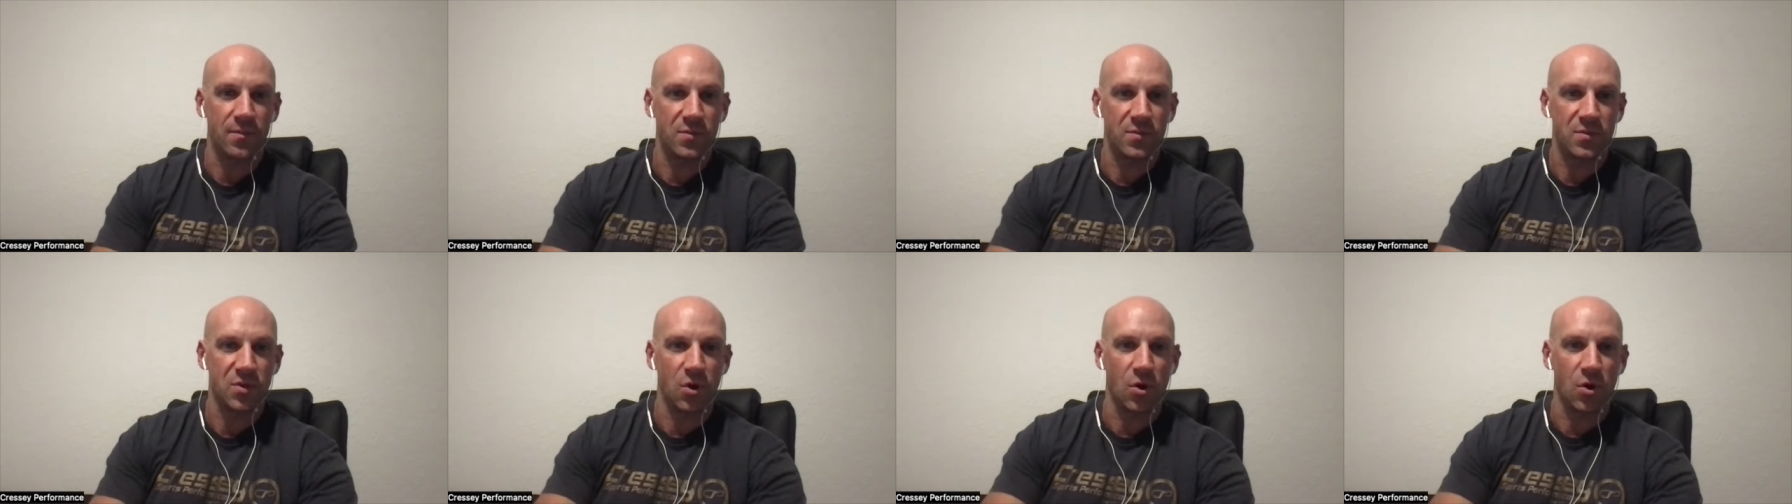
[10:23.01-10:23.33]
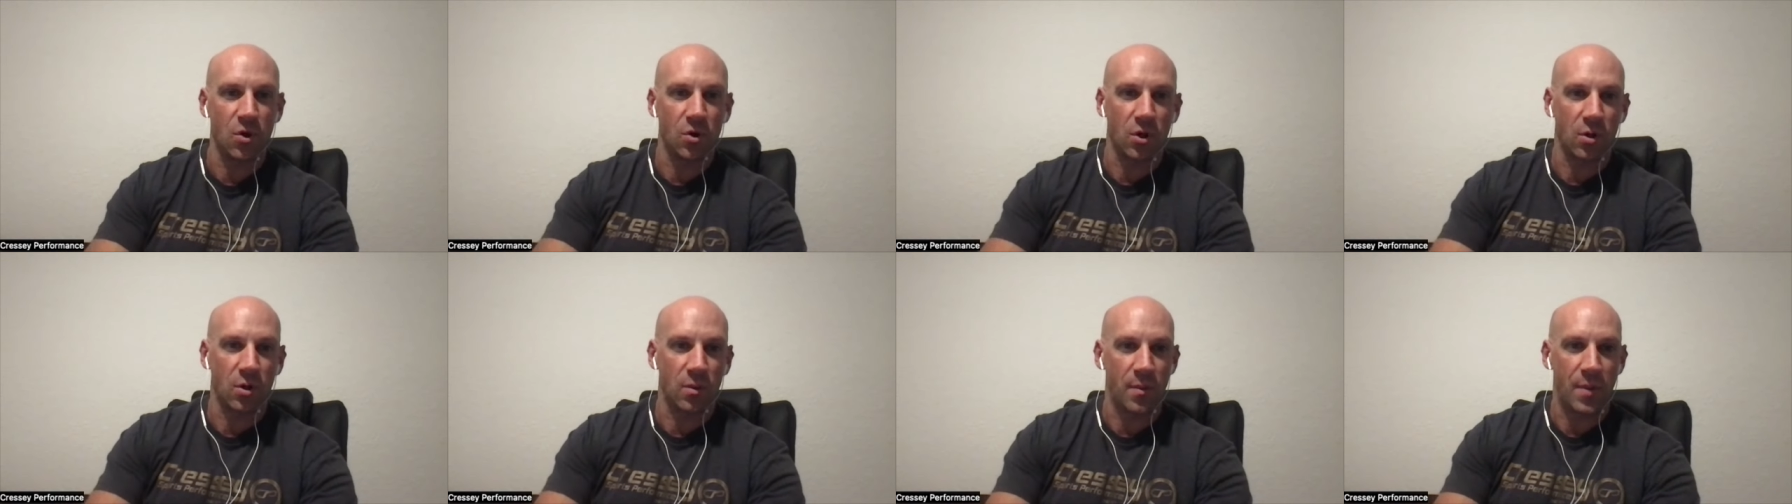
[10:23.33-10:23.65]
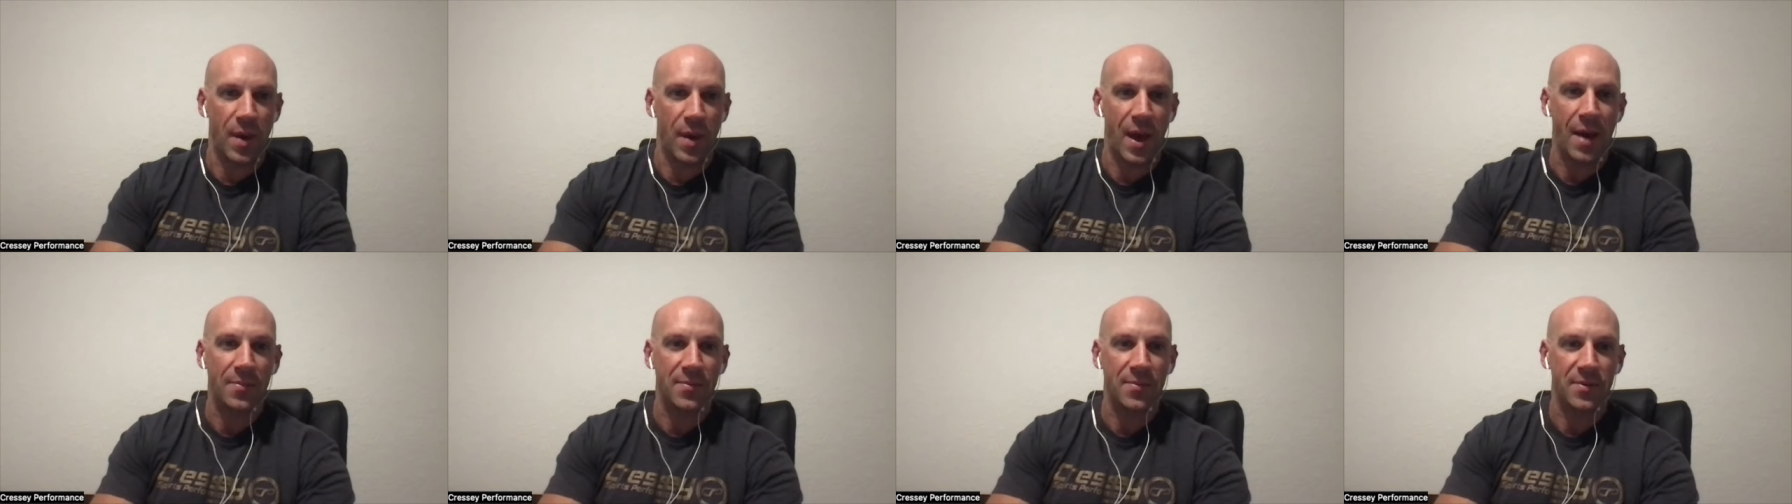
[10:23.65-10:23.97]
to Oklahoma
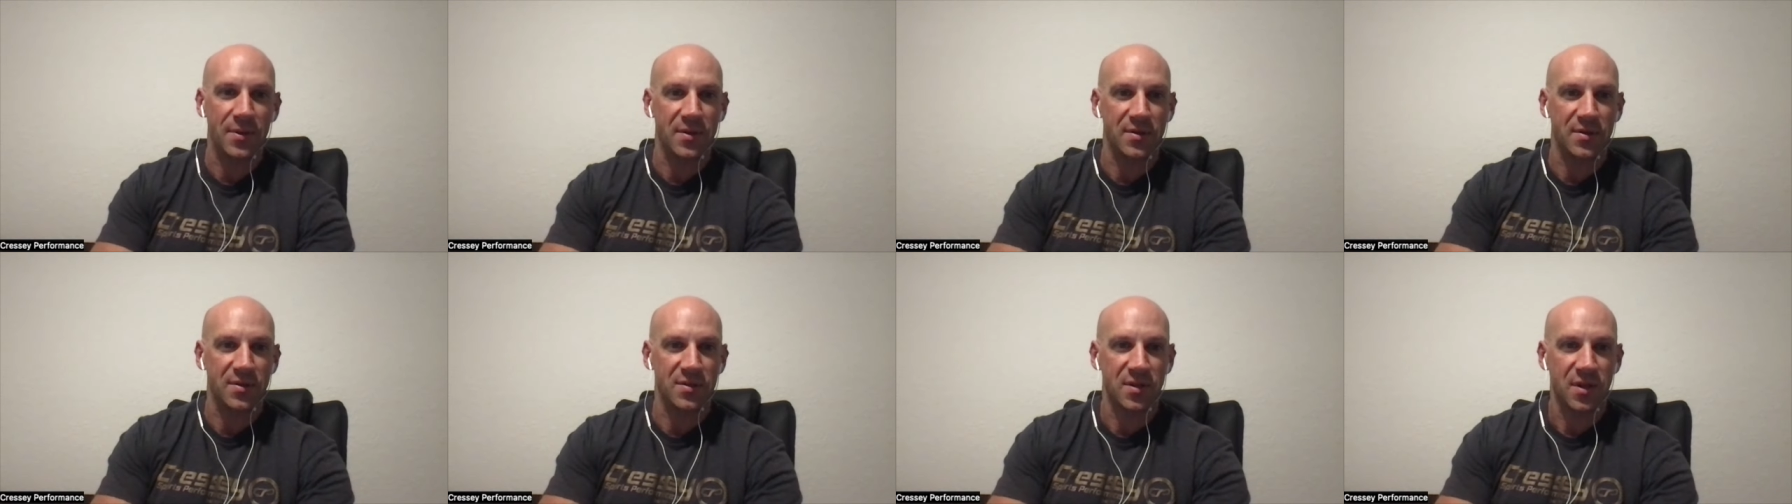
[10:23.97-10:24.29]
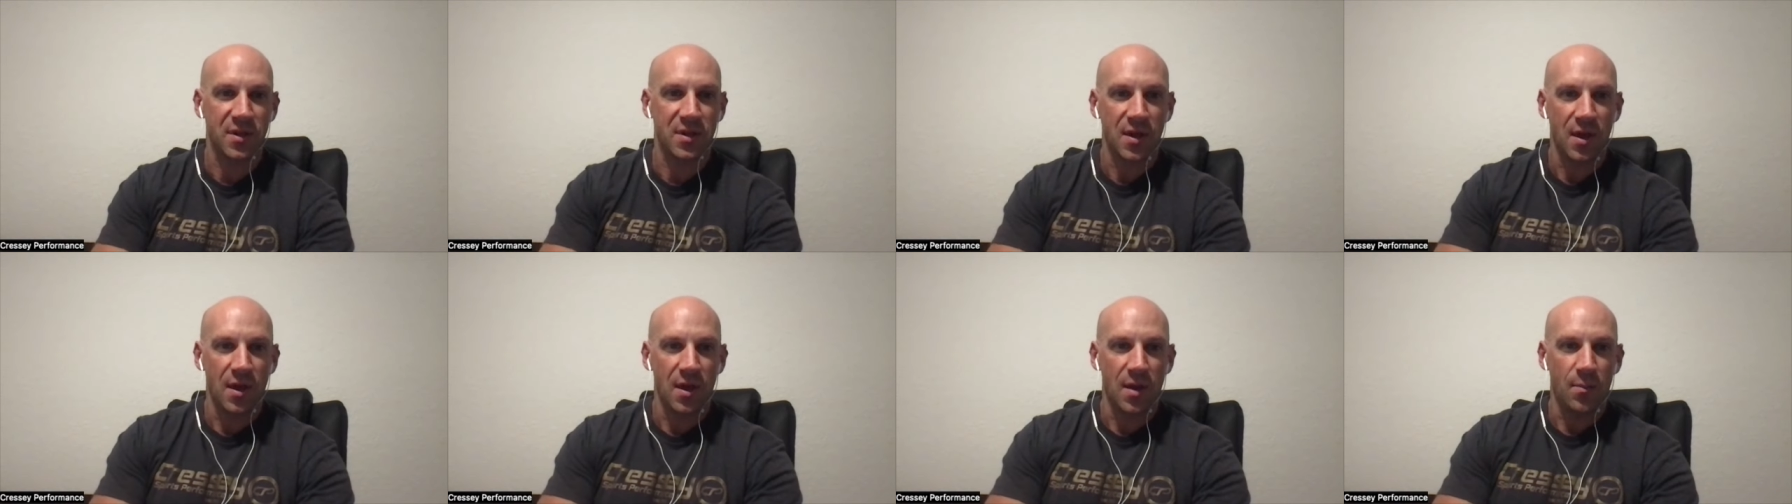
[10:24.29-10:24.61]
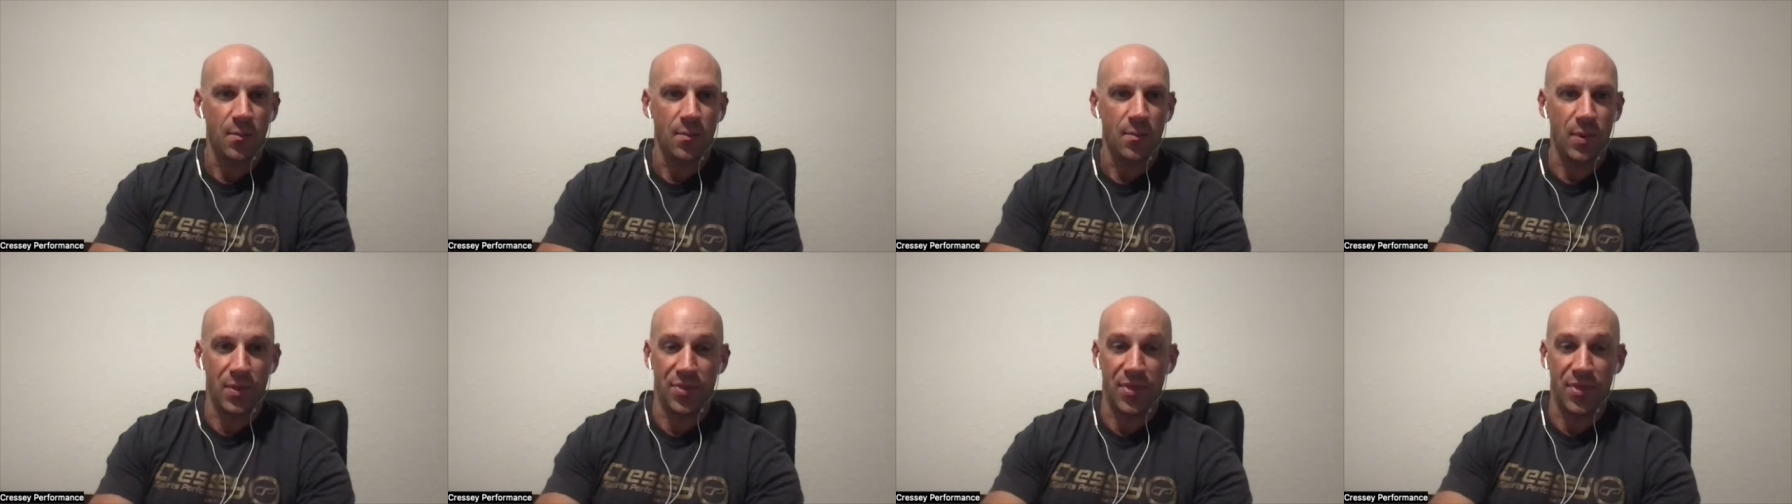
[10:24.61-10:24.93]
Baptist
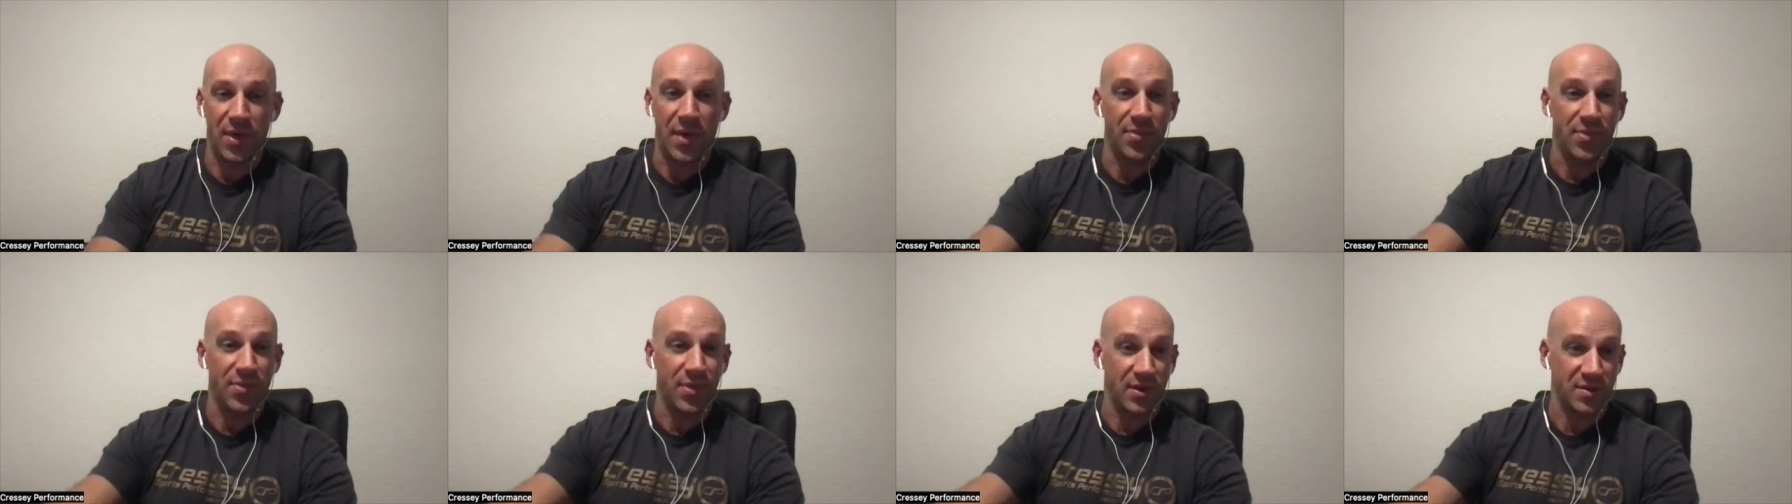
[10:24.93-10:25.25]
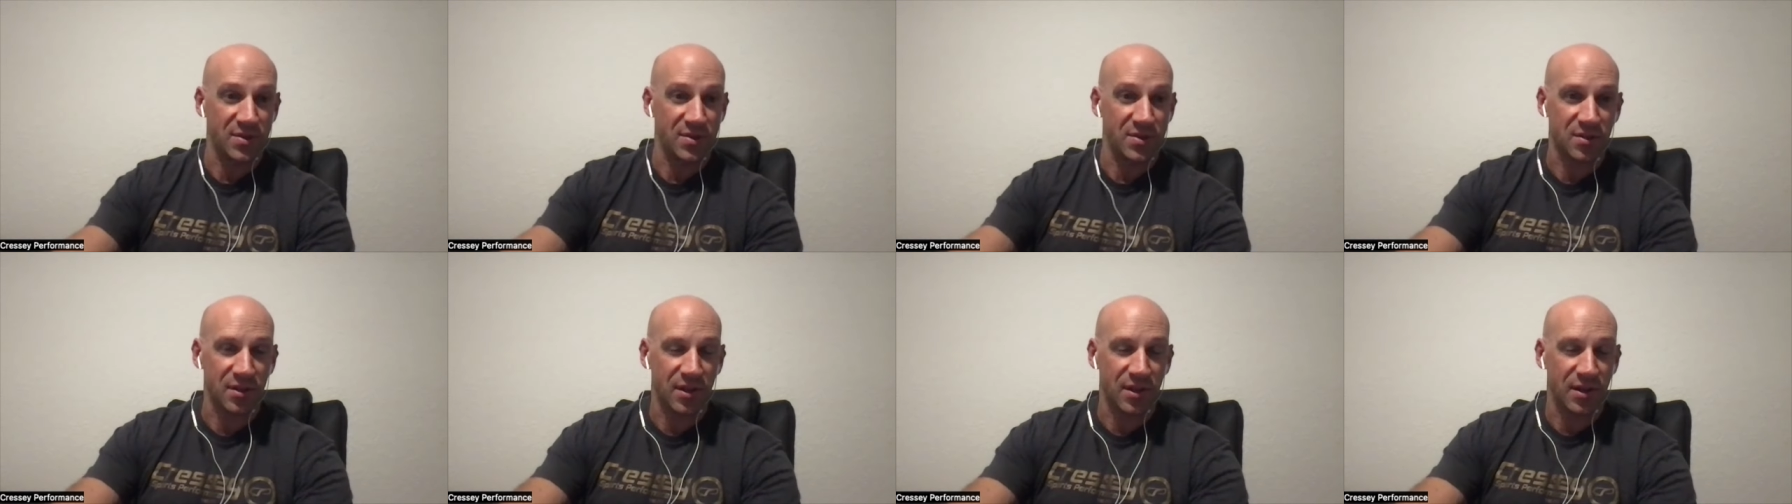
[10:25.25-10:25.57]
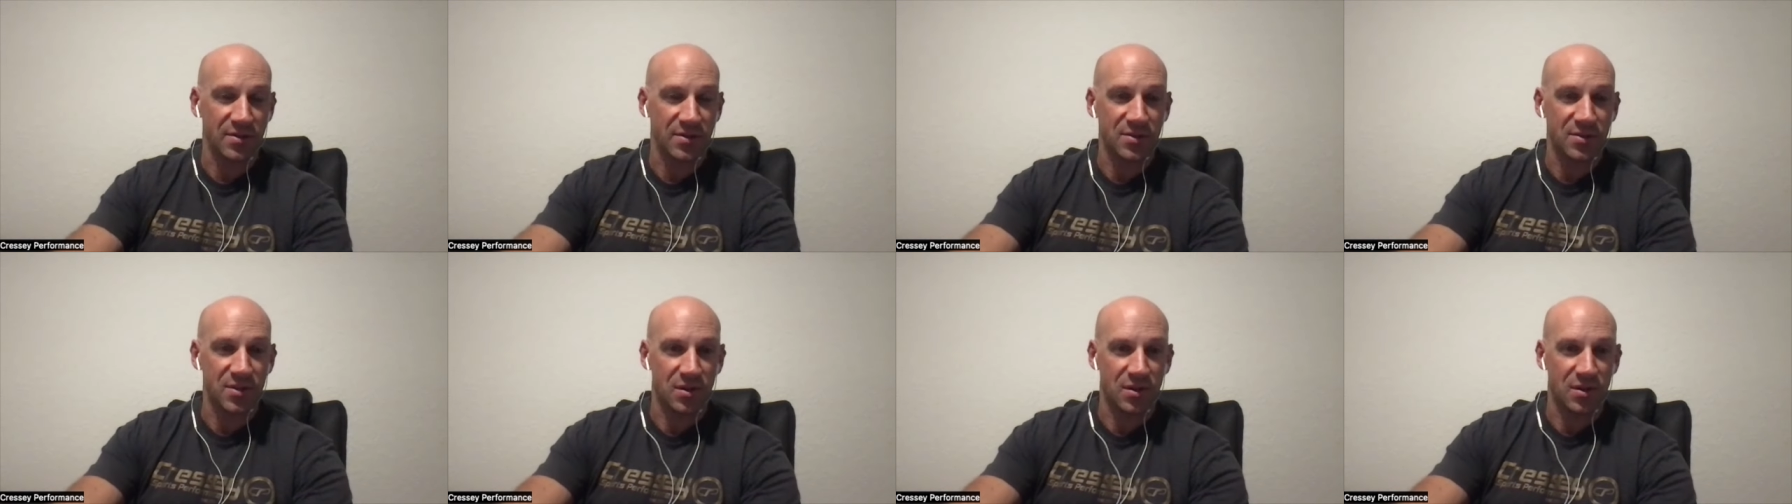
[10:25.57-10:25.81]
but then things clicked.